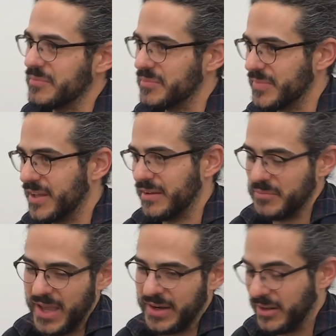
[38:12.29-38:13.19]

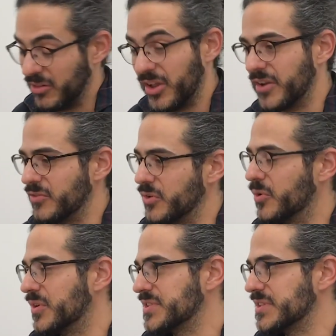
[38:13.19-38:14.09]
I'm adding a lot of new
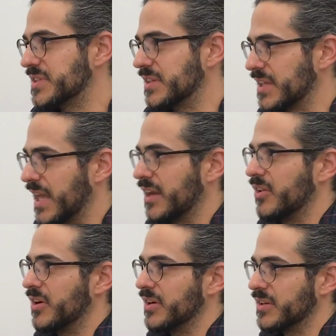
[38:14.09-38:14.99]
courses to the
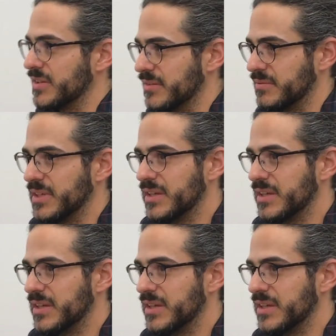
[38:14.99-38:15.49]
catalog and